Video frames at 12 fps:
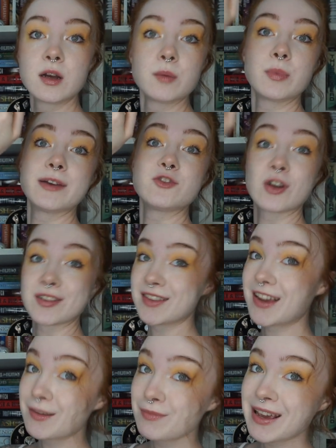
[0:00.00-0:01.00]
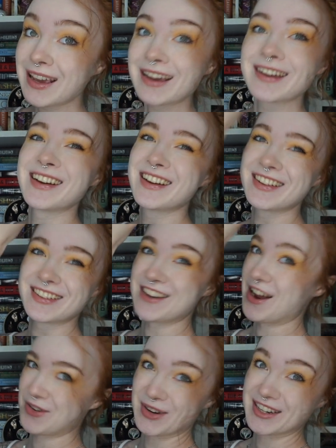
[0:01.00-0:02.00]
But just like me, it's
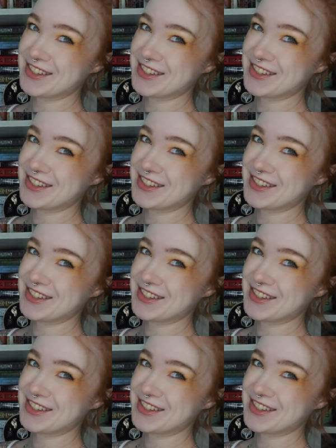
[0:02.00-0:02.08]
not quite